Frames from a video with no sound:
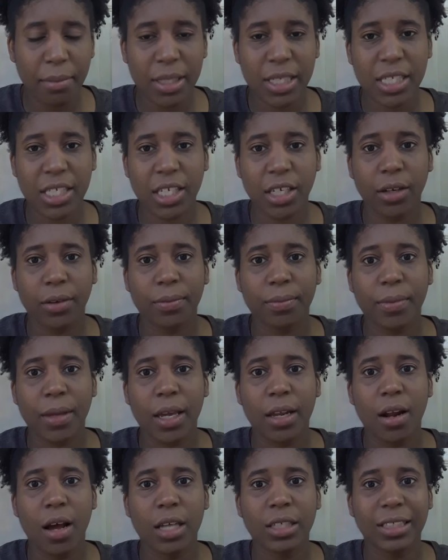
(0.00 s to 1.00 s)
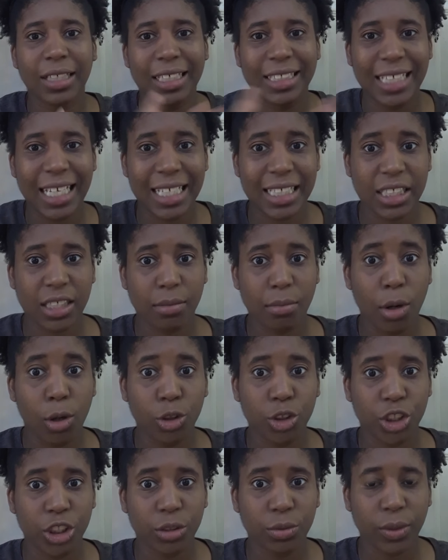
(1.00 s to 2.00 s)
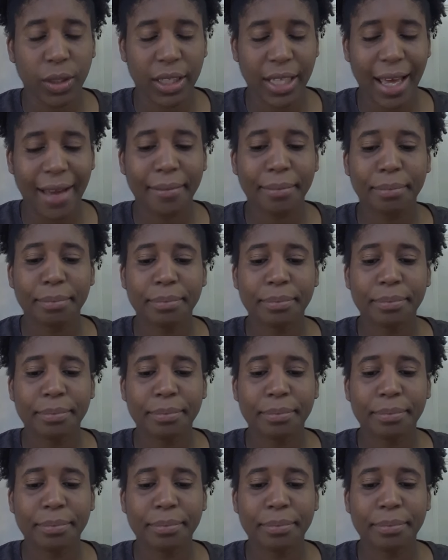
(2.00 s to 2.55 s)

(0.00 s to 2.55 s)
guilt. And also He says emotion with that.